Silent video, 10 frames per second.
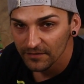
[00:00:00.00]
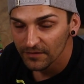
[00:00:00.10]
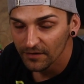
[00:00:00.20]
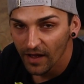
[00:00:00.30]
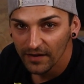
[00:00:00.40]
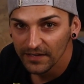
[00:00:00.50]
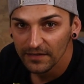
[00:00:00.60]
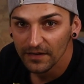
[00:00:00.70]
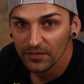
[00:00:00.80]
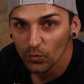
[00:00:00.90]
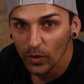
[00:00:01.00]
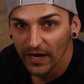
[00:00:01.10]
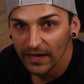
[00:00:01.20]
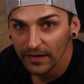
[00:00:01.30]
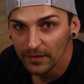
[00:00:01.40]
they're not getting in the
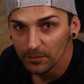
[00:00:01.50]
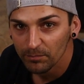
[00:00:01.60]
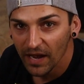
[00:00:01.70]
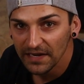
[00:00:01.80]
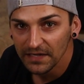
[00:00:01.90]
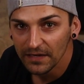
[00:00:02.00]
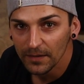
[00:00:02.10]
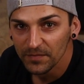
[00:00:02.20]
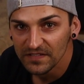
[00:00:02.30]
way and binding up the